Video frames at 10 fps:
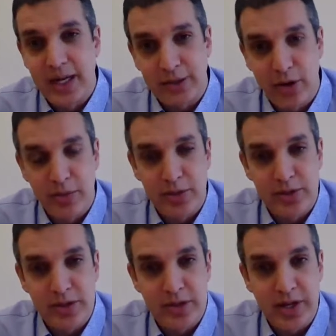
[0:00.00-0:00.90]
get
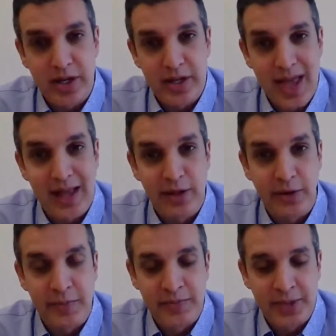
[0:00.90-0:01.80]
Chromebooks that
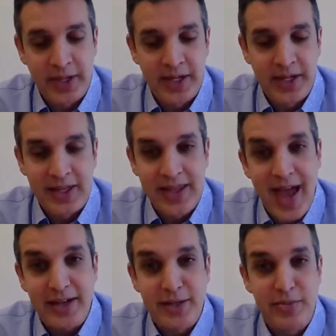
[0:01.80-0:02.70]
low.
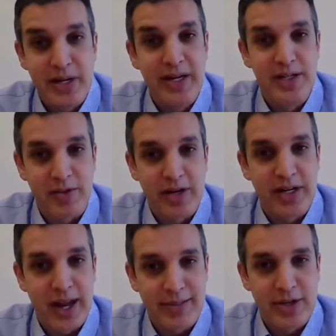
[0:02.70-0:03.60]
That to me is very
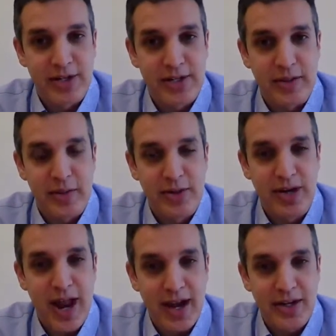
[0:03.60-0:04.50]
game changing, when you
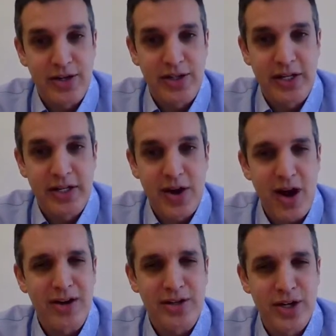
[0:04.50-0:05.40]
can actually
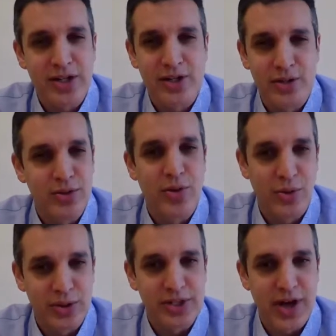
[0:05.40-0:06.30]
not just do
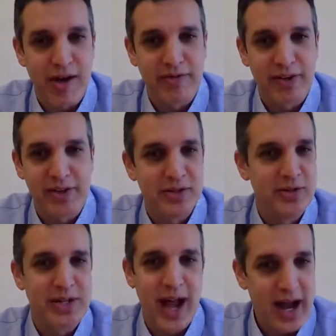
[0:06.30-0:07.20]
cool stuff and
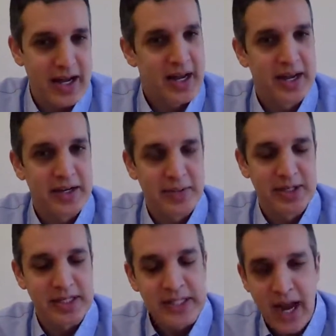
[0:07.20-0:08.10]
do the high end of
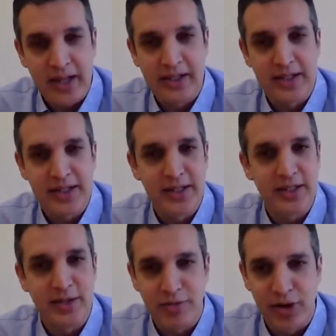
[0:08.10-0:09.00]
the Stylus and the
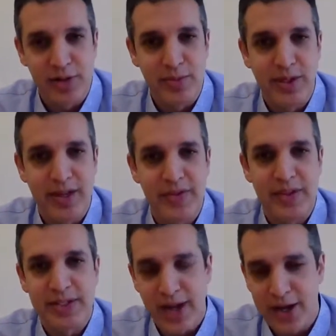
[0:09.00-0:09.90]
convertible and the
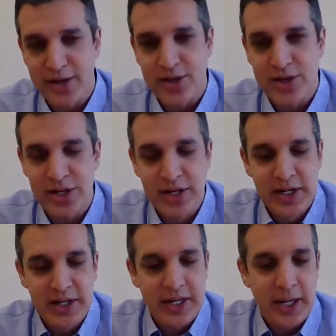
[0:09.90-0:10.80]
touch,
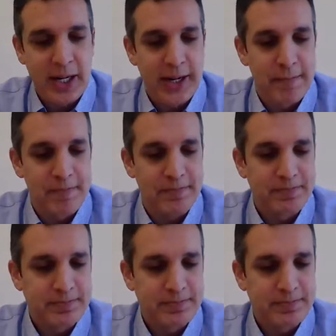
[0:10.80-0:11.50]
the